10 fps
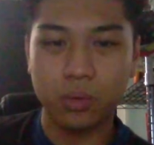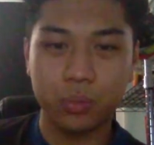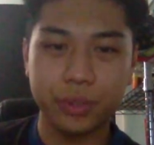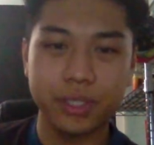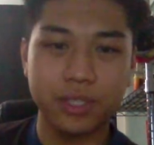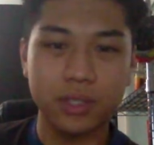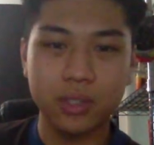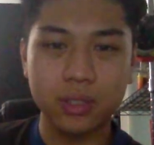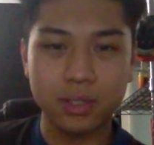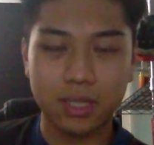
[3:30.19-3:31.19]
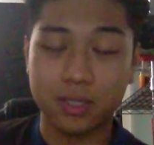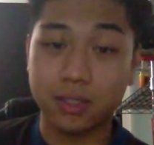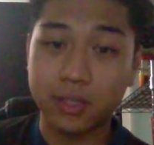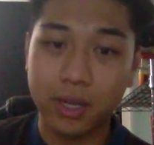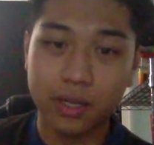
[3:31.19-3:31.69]
we as a
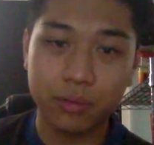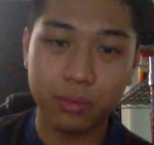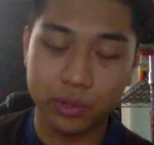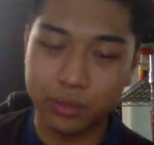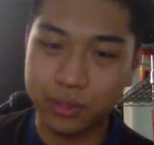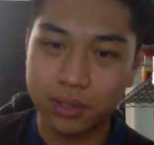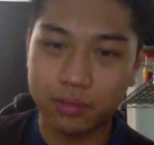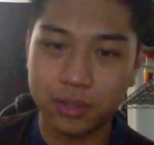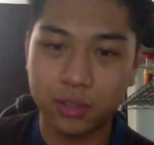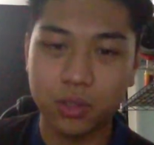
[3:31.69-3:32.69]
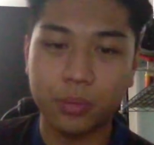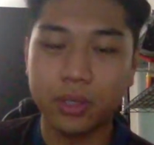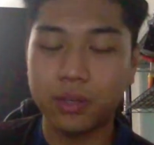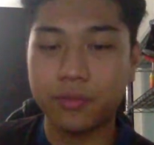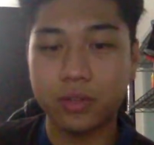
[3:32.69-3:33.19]
society will use it with so
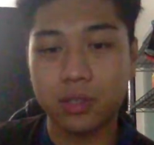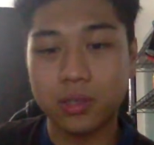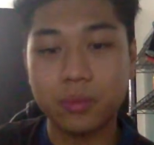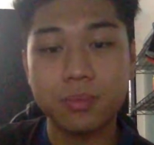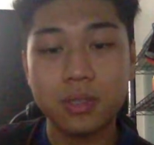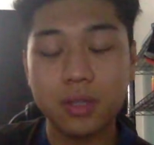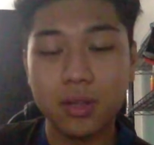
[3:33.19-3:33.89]
many different terms,